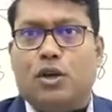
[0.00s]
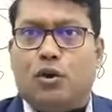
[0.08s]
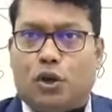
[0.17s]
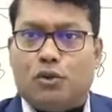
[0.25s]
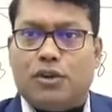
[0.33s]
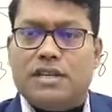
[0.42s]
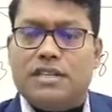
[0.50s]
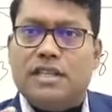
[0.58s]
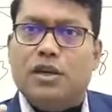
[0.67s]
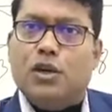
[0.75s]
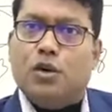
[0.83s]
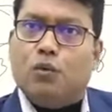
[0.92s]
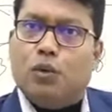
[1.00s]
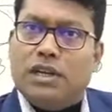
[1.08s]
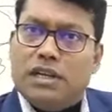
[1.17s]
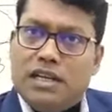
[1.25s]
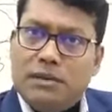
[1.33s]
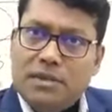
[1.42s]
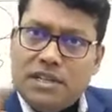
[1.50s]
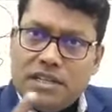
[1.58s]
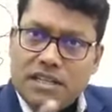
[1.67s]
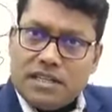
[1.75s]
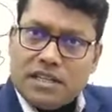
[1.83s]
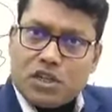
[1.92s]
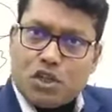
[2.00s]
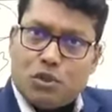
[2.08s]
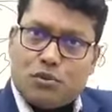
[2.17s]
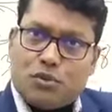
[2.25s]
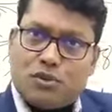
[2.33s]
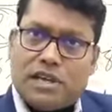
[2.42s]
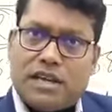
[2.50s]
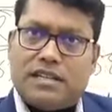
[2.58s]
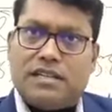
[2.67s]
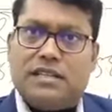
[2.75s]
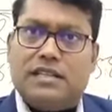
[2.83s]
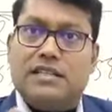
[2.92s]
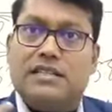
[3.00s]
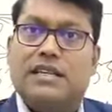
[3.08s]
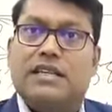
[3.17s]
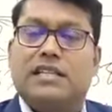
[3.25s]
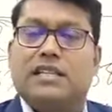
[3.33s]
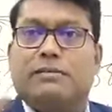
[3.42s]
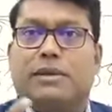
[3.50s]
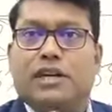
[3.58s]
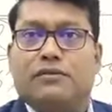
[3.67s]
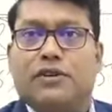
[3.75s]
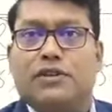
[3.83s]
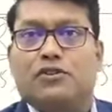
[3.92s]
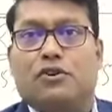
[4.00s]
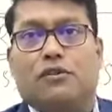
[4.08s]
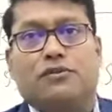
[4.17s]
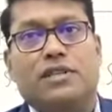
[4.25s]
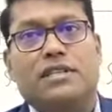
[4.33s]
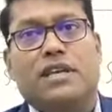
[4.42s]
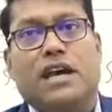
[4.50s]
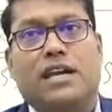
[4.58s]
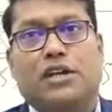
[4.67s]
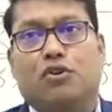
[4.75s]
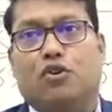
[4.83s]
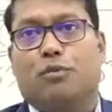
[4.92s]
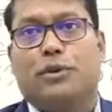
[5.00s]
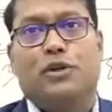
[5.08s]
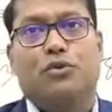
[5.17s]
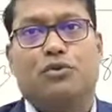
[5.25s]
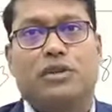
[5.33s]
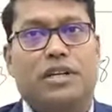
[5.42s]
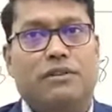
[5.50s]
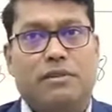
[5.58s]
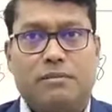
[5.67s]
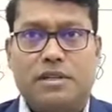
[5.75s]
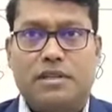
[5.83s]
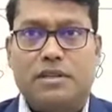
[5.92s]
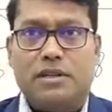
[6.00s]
or you can say only limited section of society is getting the benefits of this higher economic growth and development.